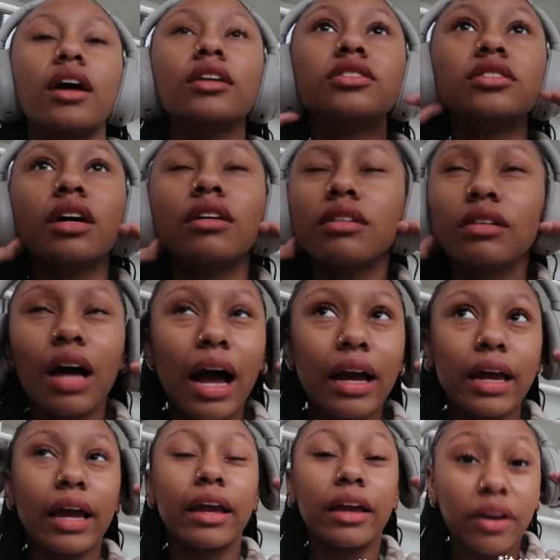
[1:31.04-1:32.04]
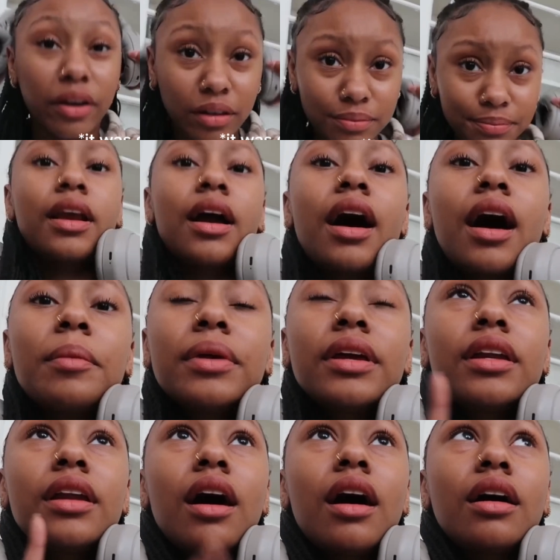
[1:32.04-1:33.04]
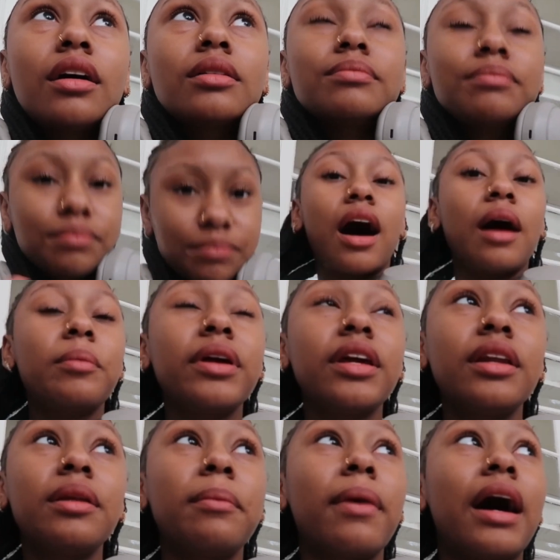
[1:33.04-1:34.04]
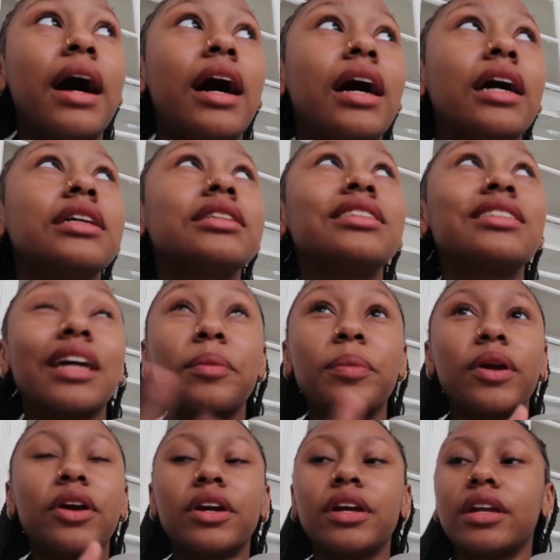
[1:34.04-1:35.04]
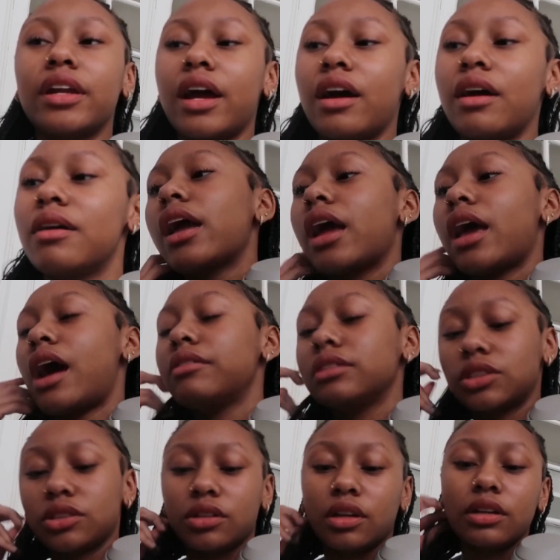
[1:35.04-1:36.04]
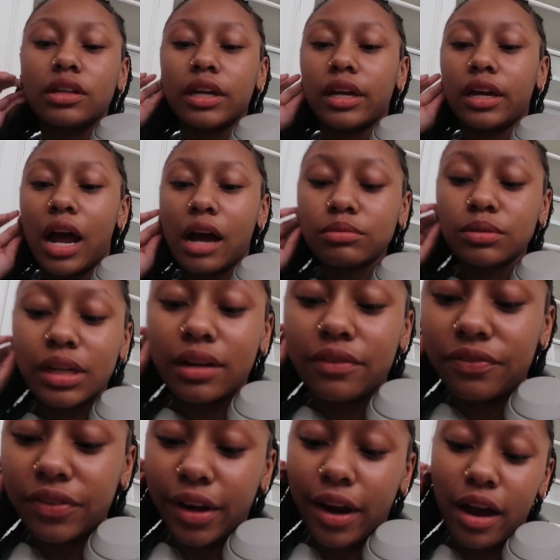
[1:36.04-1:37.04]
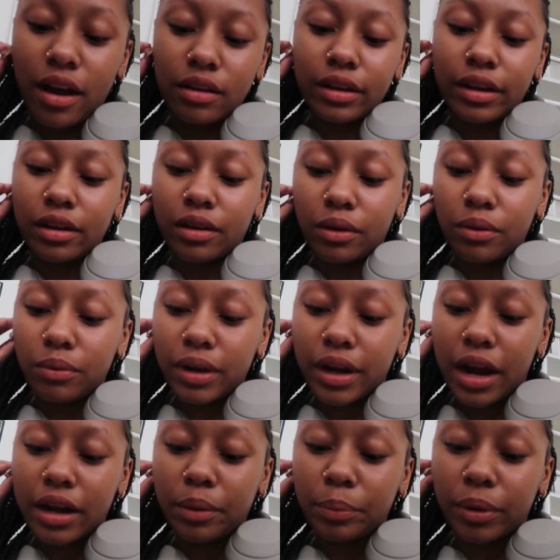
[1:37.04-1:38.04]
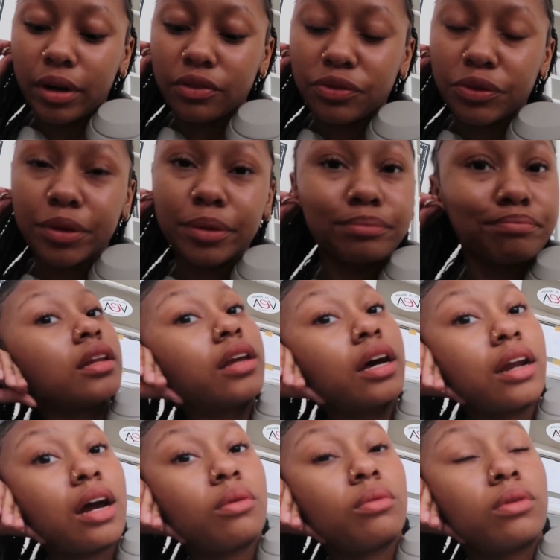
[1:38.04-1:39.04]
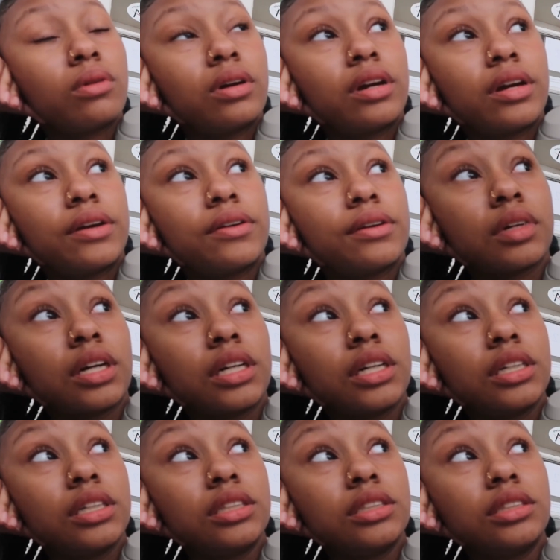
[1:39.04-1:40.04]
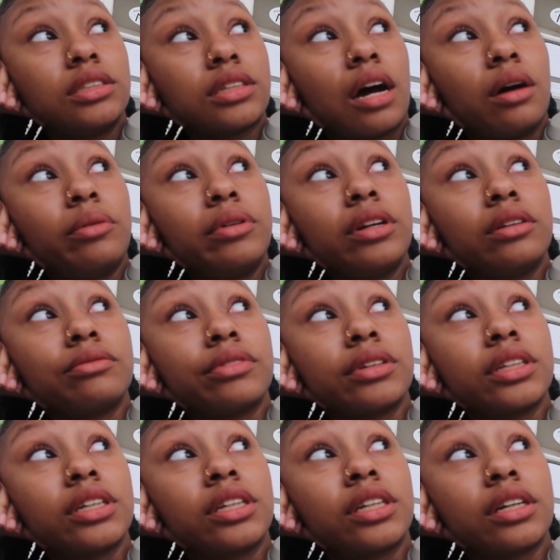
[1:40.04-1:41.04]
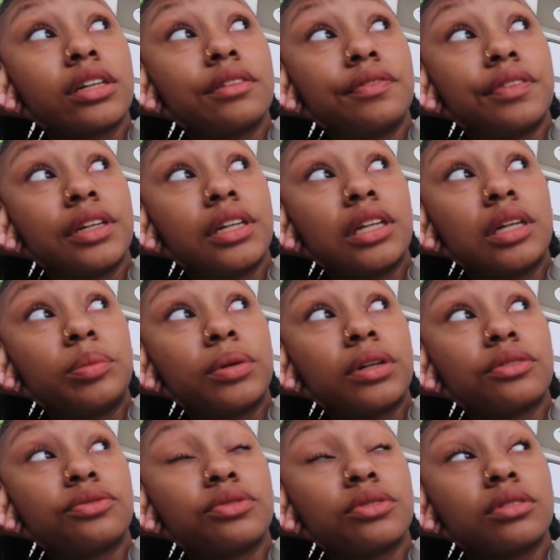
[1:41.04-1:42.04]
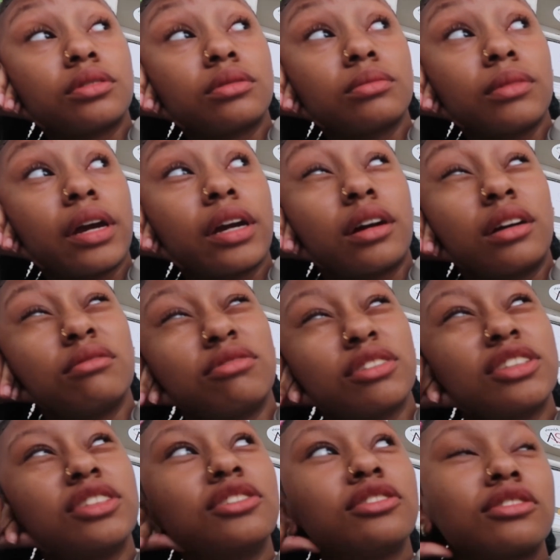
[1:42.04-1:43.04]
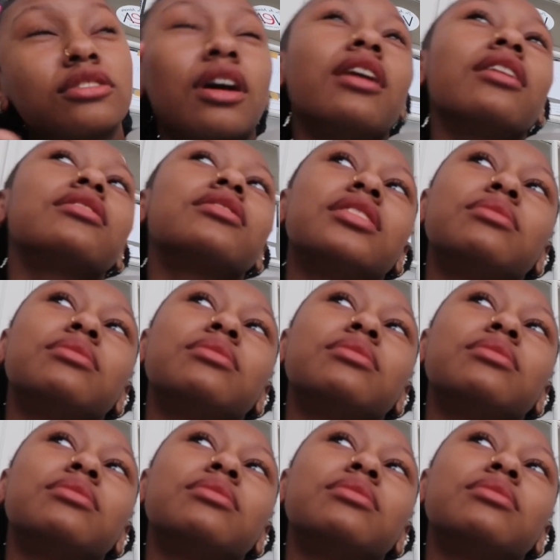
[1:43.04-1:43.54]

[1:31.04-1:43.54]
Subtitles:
y'all. So I'm in my second period now. I was scrolling. I'm trying to figure out like what kind of perfume that I want because I want a really good vanilla perfume, like a really strong